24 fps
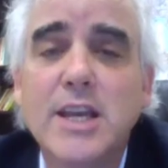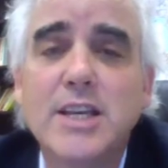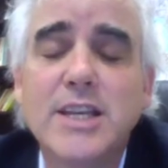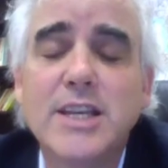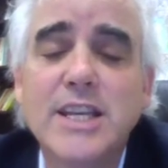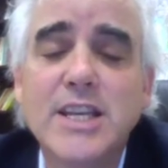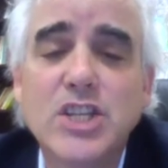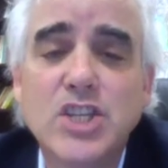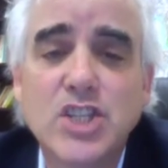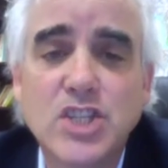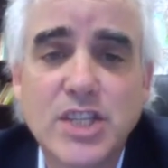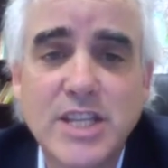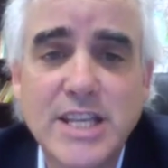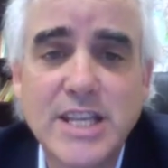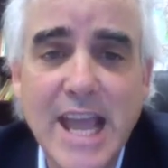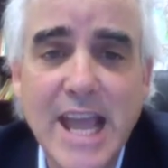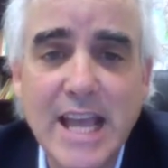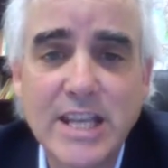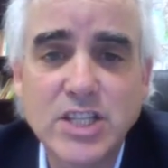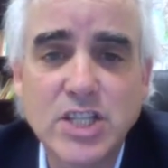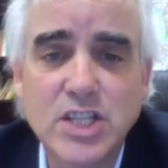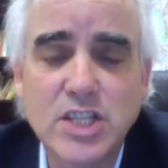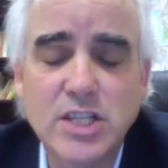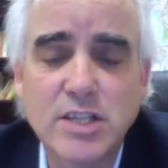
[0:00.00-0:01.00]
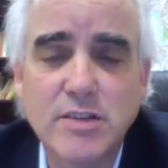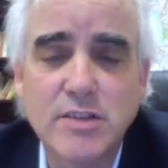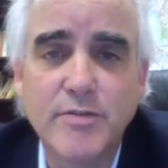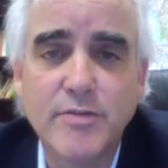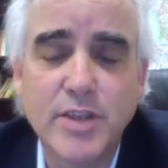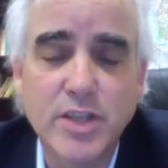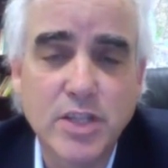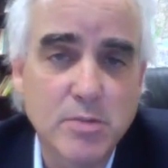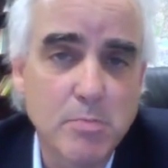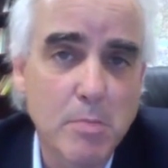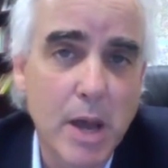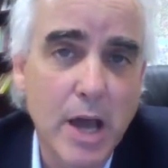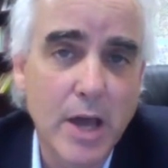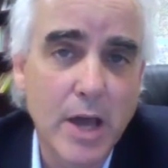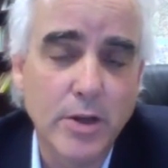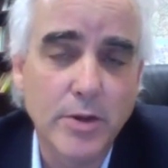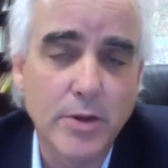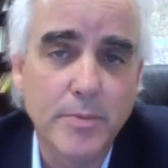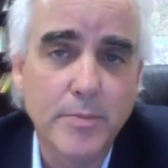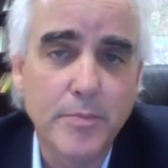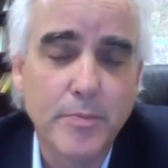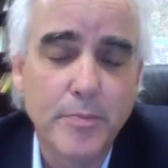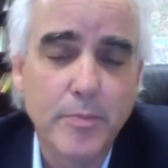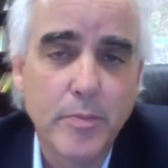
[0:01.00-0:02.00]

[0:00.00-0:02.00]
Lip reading: teaches the essence of this model.